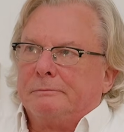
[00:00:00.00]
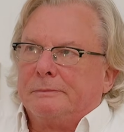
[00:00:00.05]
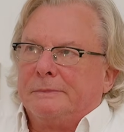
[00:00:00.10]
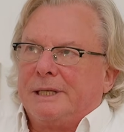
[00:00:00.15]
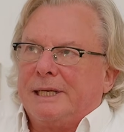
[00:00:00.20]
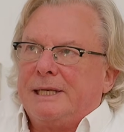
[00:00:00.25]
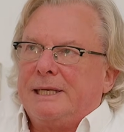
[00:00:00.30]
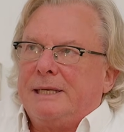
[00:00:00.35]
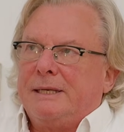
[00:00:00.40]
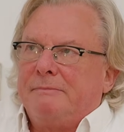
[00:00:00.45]

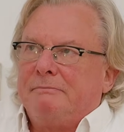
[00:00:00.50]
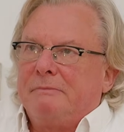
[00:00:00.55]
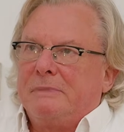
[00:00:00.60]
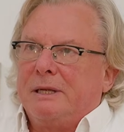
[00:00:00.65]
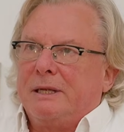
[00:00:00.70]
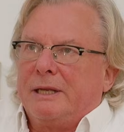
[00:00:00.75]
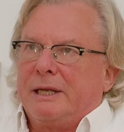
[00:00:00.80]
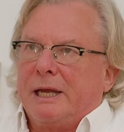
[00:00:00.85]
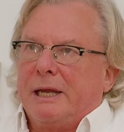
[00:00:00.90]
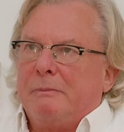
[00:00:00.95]
they
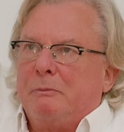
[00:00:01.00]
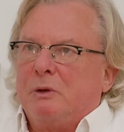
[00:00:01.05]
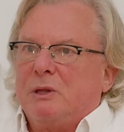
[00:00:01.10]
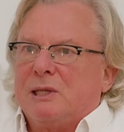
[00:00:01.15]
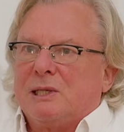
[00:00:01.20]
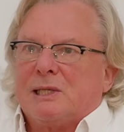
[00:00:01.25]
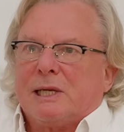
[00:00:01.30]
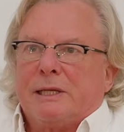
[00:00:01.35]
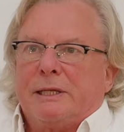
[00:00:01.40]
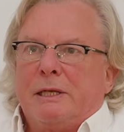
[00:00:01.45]
came with
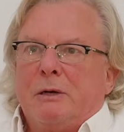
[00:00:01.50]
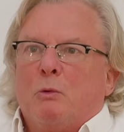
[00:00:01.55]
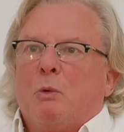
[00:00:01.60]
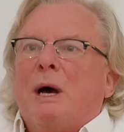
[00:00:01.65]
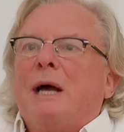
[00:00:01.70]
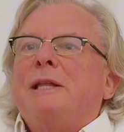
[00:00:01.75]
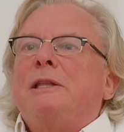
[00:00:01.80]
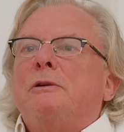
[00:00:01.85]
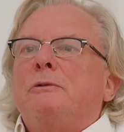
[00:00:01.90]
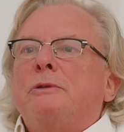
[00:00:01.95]
this idea,
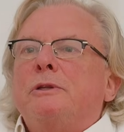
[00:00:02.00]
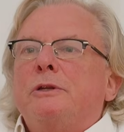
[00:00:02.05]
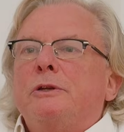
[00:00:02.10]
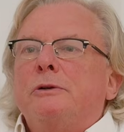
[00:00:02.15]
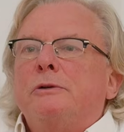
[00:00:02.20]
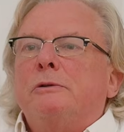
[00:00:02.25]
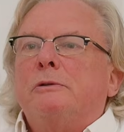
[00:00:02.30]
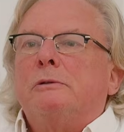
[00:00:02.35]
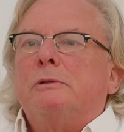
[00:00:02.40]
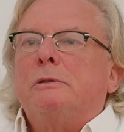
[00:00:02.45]
why don't
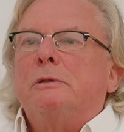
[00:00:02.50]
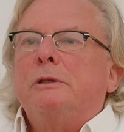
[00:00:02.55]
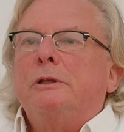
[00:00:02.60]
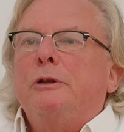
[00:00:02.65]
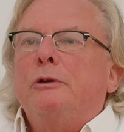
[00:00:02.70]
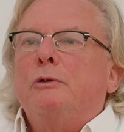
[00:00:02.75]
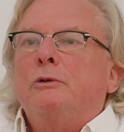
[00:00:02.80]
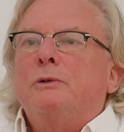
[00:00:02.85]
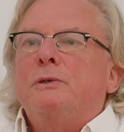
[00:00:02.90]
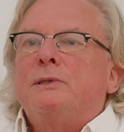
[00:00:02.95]

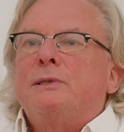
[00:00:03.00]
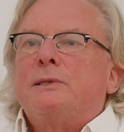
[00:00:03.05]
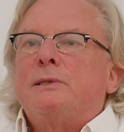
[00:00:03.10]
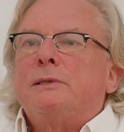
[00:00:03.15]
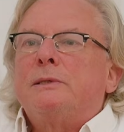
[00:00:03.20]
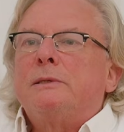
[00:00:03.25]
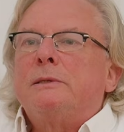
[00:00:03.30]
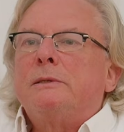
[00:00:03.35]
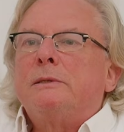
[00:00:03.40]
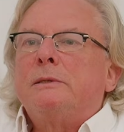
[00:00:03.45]
you
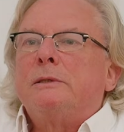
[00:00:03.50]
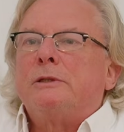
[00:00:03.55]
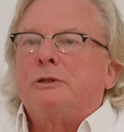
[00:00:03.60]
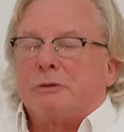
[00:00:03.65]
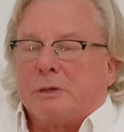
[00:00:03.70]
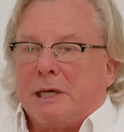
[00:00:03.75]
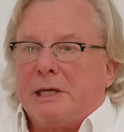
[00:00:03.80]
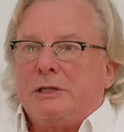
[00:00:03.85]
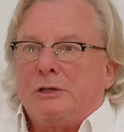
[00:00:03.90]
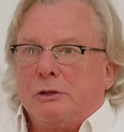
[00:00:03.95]

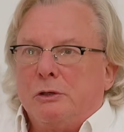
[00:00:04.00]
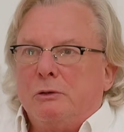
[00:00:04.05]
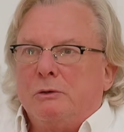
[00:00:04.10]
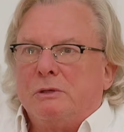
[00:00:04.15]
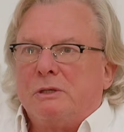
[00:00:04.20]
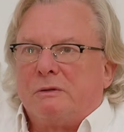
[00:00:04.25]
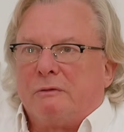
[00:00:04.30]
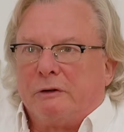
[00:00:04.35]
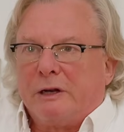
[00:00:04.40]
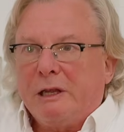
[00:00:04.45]
try to
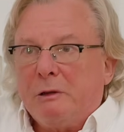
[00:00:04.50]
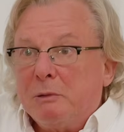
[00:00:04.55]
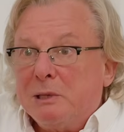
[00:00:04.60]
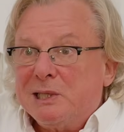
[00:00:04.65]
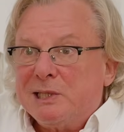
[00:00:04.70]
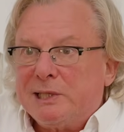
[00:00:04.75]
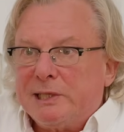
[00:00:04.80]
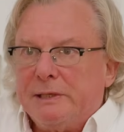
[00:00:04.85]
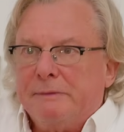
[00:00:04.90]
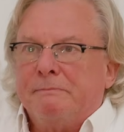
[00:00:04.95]
use
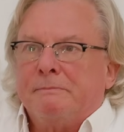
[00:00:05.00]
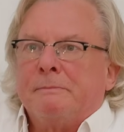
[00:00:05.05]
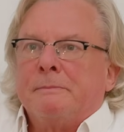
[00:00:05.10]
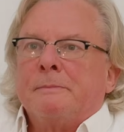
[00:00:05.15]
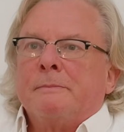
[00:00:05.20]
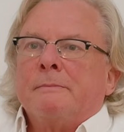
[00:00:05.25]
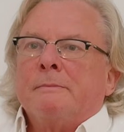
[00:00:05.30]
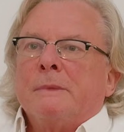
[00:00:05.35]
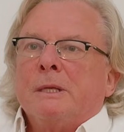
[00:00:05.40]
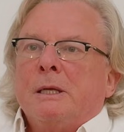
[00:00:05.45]
frequency
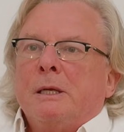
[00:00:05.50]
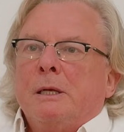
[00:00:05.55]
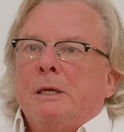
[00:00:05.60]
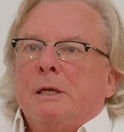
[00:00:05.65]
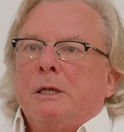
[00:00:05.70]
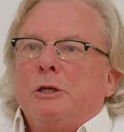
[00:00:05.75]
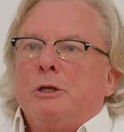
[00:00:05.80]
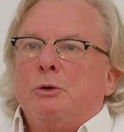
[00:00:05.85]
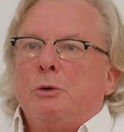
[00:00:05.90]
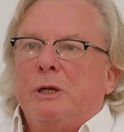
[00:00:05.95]

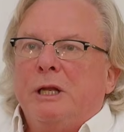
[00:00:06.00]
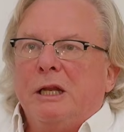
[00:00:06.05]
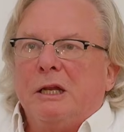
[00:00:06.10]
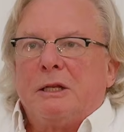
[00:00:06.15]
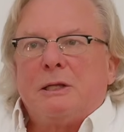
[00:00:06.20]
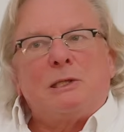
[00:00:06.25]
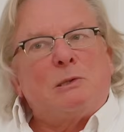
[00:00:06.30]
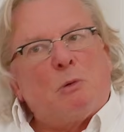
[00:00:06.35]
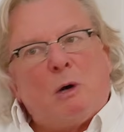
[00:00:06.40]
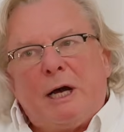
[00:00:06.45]
to heal
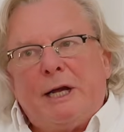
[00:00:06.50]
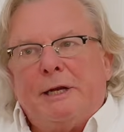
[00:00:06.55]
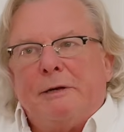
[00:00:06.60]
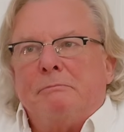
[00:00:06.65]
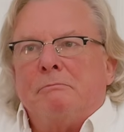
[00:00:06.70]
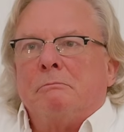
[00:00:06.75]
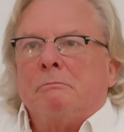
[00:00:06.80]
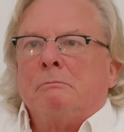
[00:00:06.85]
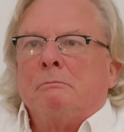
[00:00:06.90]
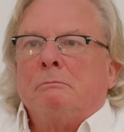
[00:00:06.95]
this
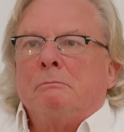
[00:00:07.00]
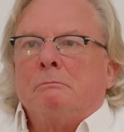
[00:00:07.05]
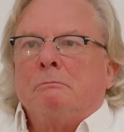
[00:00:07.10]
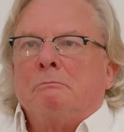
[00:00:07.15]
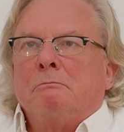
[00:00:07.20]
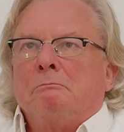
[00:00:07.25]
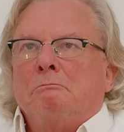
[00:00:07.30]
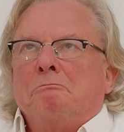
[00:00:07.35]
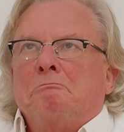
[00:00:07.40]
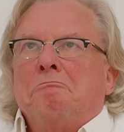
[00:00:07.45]
wine?
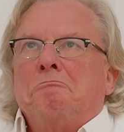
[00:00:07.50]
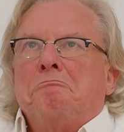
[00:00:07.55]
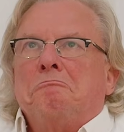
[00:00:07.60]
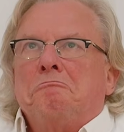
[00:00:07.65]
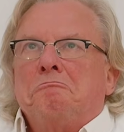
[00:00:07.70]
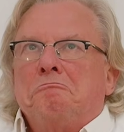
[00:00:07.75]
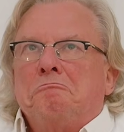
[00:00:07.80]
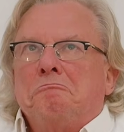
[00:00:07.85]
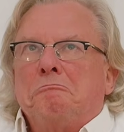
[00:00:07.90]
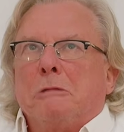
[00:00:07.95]

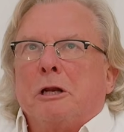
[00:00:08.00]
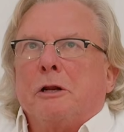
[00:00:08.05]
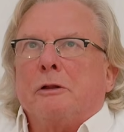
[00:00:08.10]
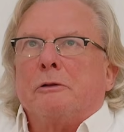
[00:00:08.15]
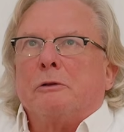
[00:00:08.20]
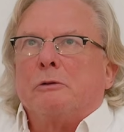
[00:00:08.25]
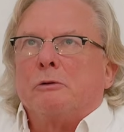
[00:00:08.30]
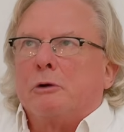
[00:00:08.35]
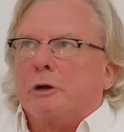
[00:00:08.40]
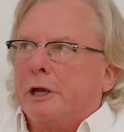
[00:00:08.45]
And I
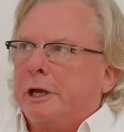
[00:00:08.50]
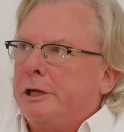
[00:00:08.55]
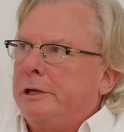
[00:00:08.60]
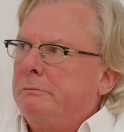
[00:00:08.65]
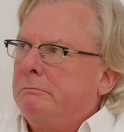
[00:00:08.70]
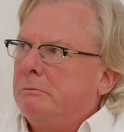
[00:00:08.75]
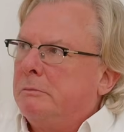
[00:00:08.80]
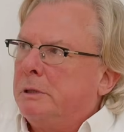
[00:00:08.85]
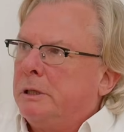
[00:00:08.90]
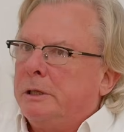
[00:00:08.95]
thought, okay,
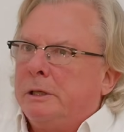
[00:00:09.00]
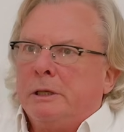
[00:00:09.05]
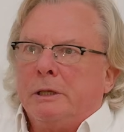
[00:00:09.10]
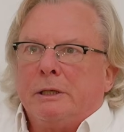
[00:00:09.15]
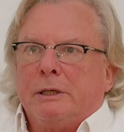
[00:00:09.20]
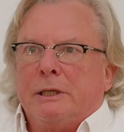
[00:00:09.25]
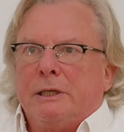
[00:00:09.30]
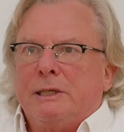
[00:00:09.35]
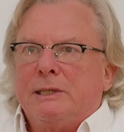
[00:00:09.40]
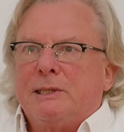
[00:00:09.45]

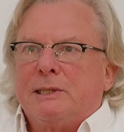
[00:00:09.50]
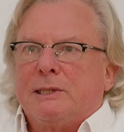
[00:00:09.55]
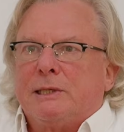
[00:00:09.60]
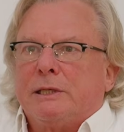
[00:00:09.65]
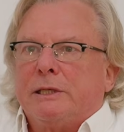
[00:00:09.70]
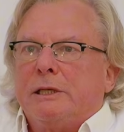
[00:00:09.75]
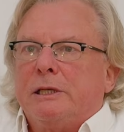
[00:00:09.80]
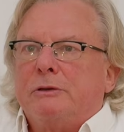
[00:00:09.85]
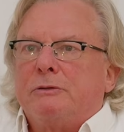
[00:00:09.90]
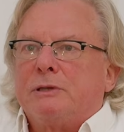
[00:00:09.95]
this is
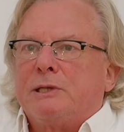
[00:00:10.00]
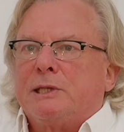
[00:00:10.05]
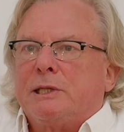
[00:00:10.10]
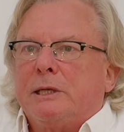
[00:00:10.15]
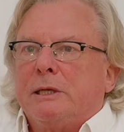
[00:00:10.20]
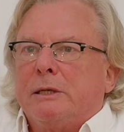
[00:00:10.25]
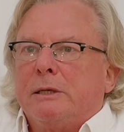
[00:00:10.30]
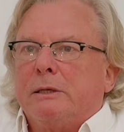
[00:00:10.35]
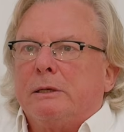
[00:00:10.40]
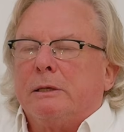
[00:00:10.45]
an
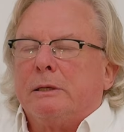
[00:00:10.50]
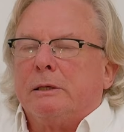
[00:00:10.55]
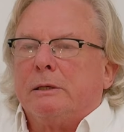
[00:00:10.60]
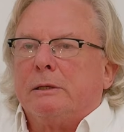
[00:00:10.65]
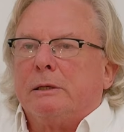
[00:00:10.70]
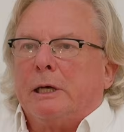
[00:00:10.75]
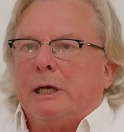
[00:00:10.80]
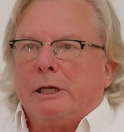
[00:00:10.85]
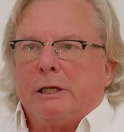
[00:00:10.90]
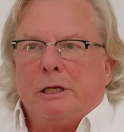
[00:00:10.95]
interesting
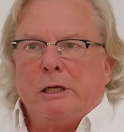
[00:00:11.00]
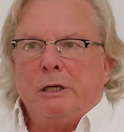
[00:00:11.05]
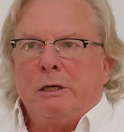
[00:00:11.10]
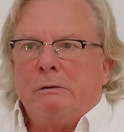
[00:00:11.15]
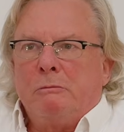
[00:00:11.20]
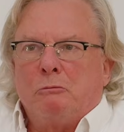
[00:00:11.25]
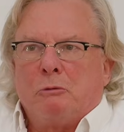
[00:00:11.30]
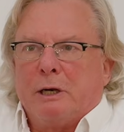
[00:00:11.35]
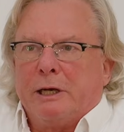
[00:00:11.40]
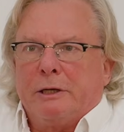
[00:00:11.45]
idea,
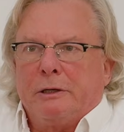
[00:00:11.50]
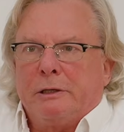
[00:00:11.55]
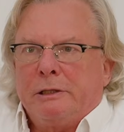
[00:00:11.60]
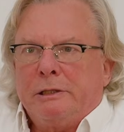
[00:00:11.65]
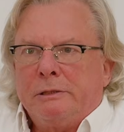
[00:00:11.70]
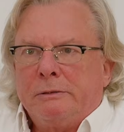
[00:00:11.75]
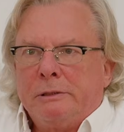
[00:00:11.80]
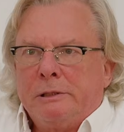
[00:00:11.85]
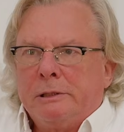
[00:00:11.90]
why not?